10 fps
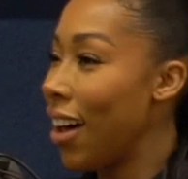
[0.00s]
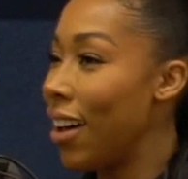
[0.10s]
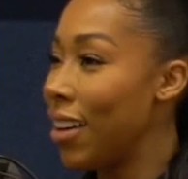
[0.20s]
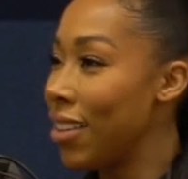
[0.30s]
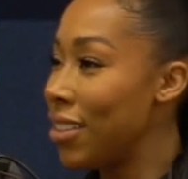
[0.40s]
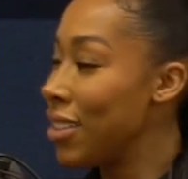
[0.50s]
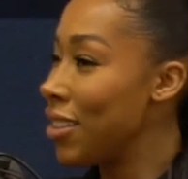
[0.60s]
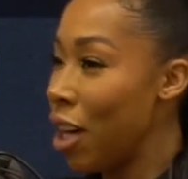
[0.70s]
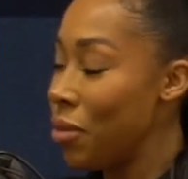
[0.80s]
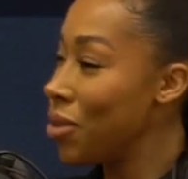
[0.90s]
And
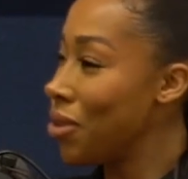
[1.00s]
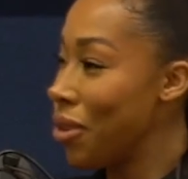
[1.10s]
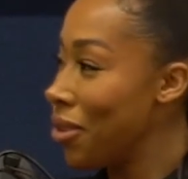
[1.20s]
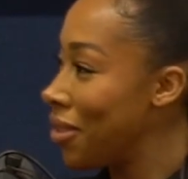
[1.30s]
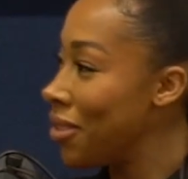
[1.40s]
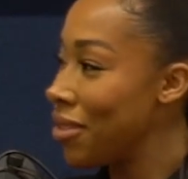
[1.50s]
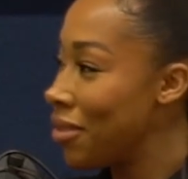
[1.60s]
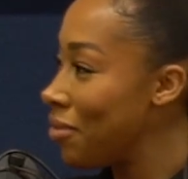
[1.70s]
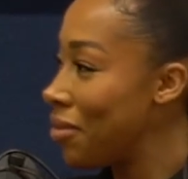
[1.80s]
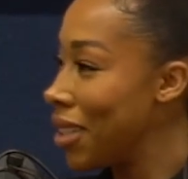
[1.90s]
that was gone
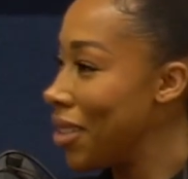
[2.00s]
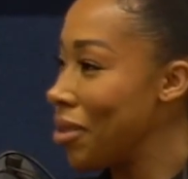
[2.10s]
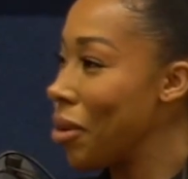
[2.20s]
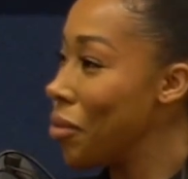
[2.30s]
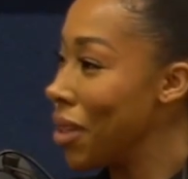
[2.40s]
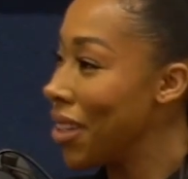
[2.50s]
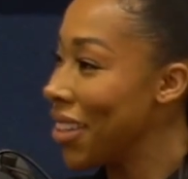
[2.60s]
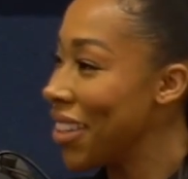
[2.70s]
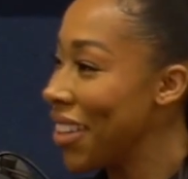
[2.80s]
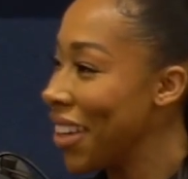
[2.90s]
within a
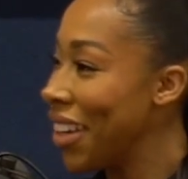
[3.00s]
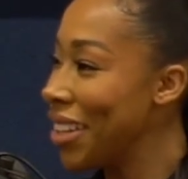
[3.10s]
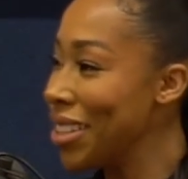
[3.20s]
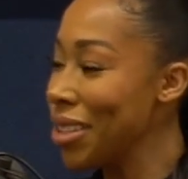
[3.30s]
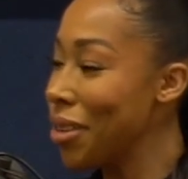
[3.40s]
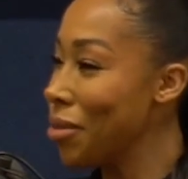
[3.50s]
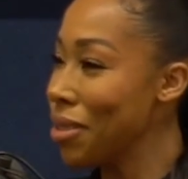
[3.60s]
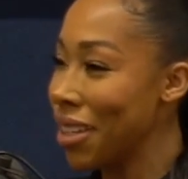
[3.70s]
week. And so I was